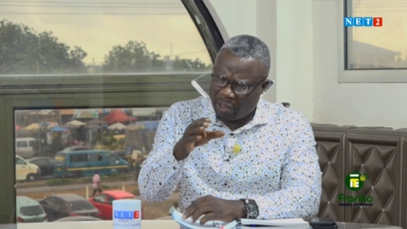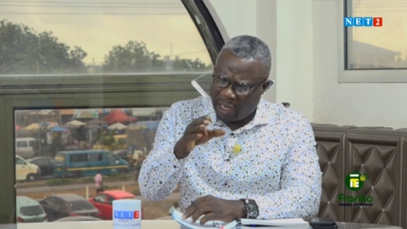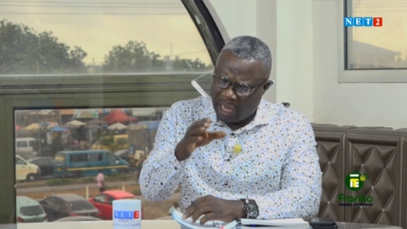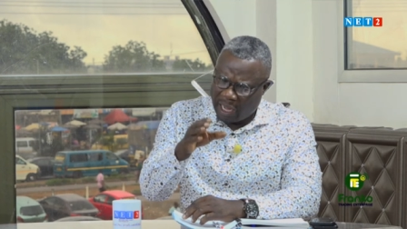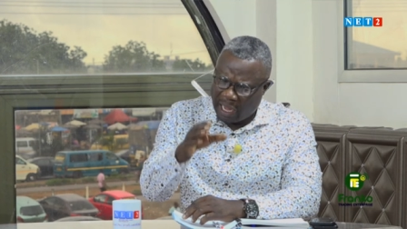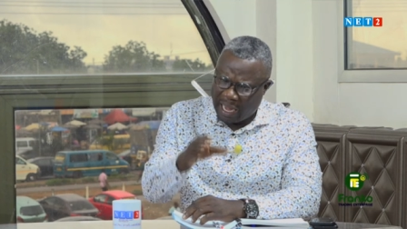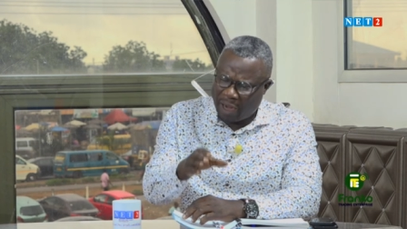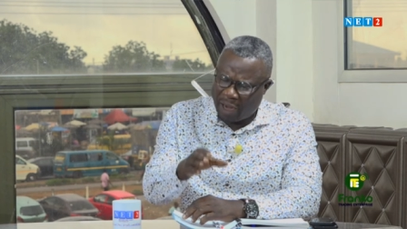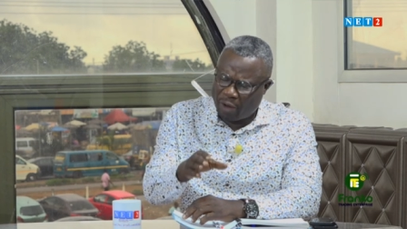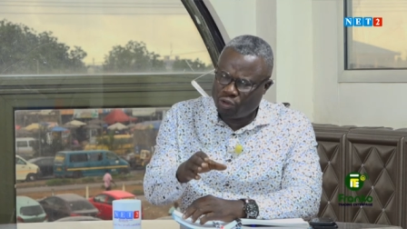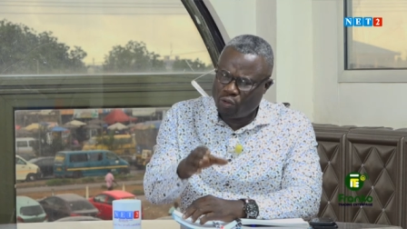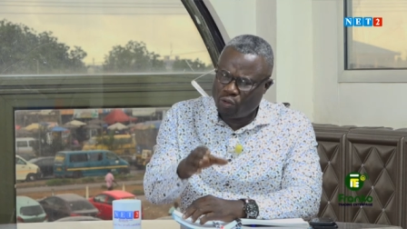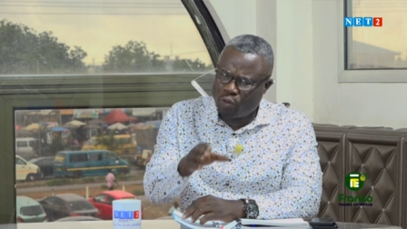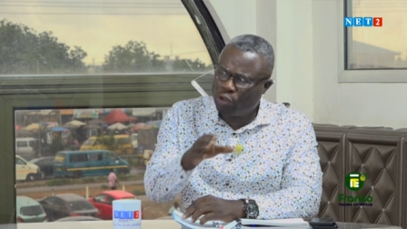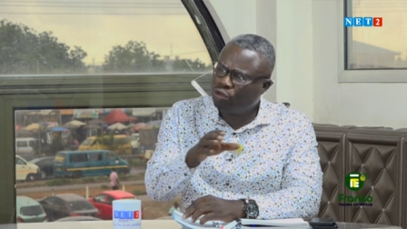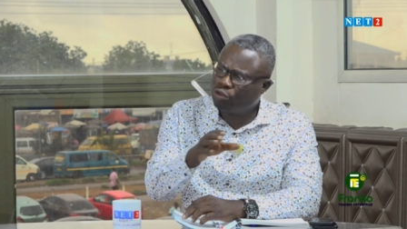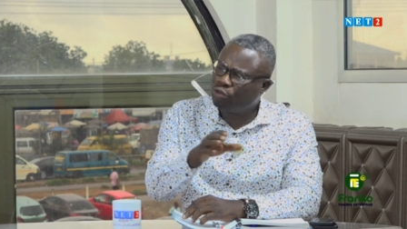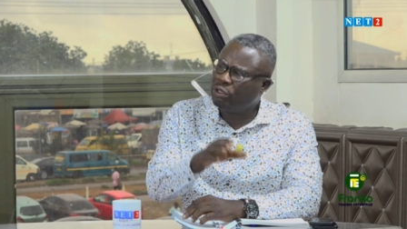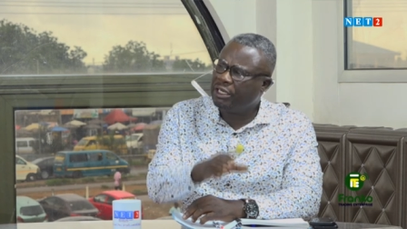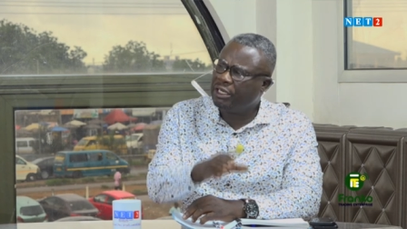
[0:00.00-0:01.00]
how you
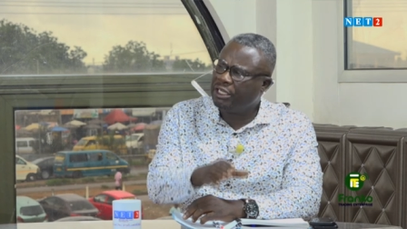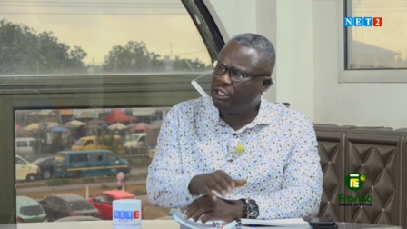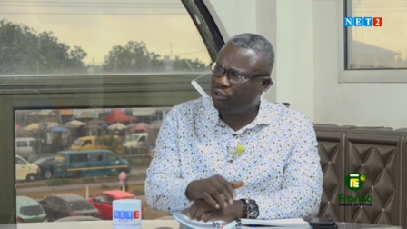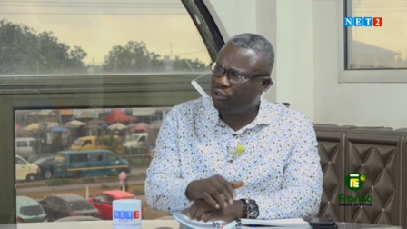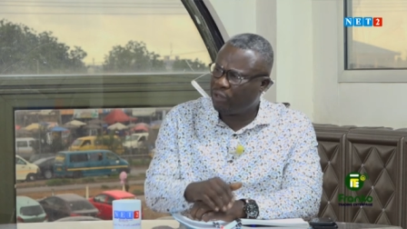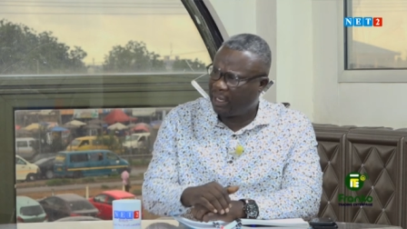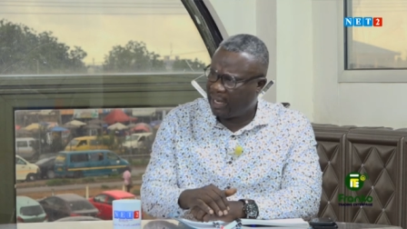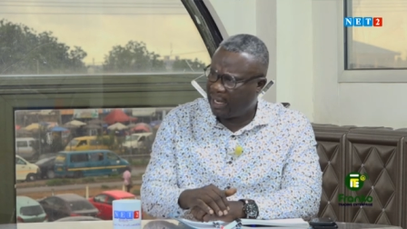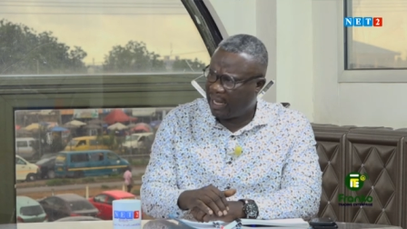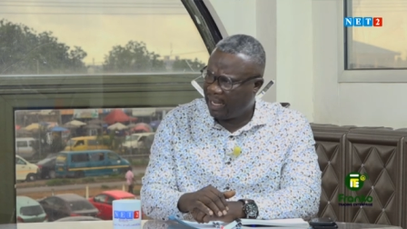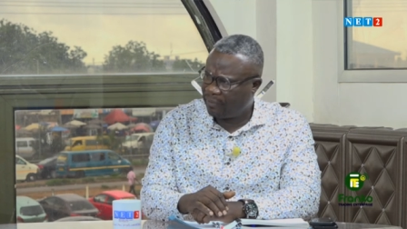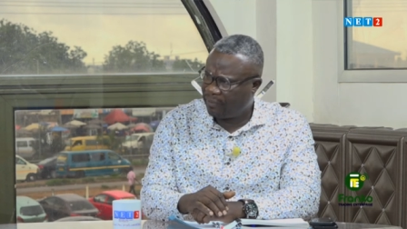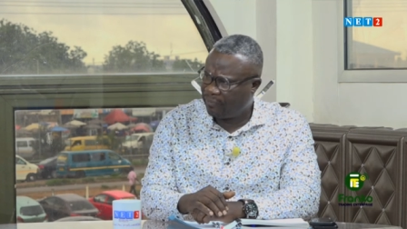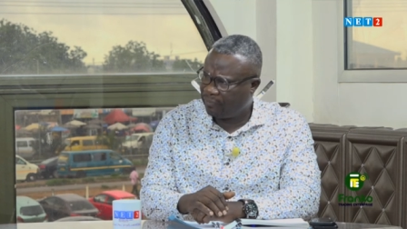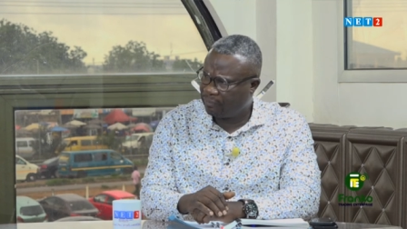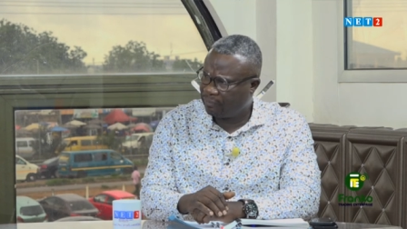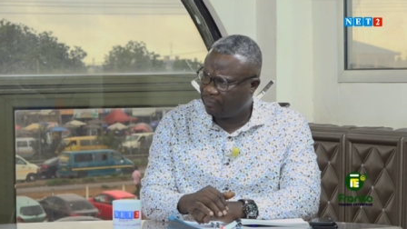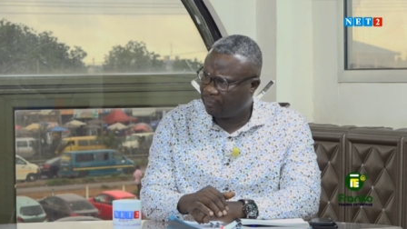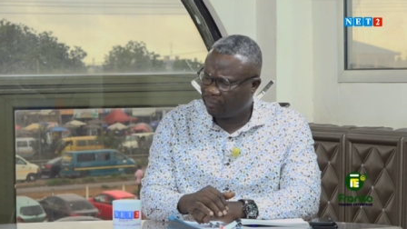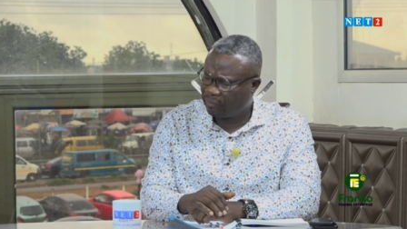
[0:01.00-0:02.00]
want to lead your life.